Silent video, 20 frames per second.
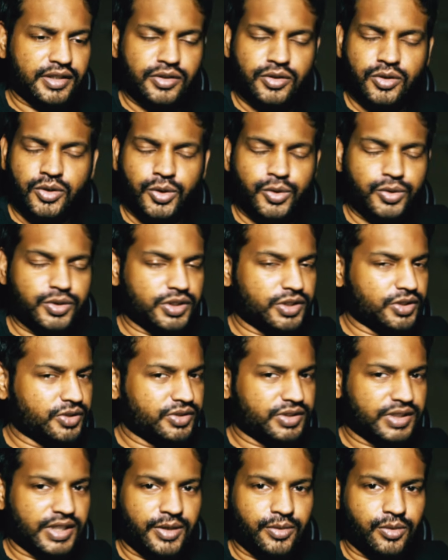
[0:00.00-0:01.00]
No
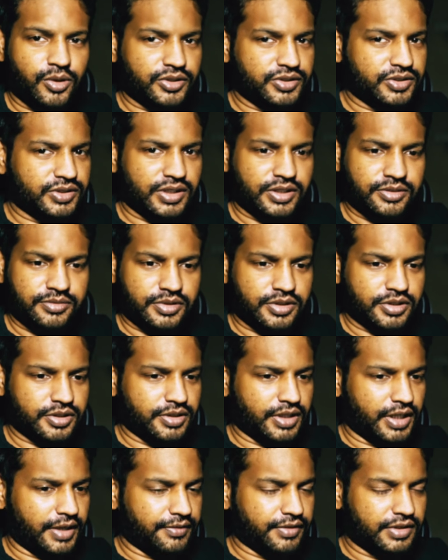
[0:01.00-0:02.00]
issues there whatsoever.
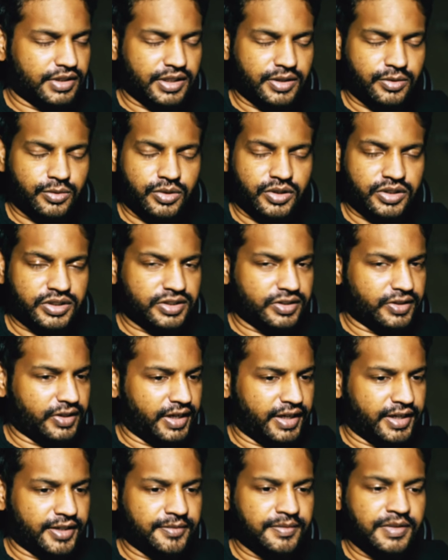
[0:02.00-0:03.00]
Everything works
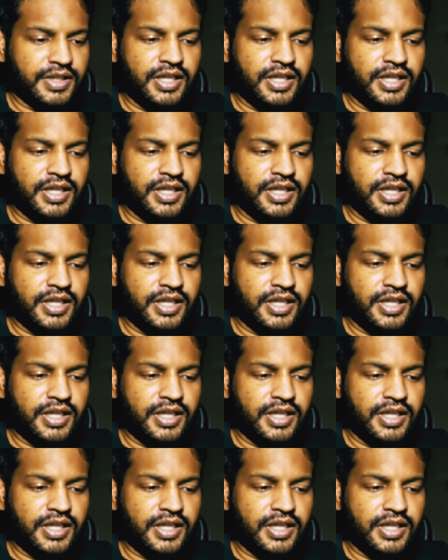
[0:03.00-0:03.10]
great.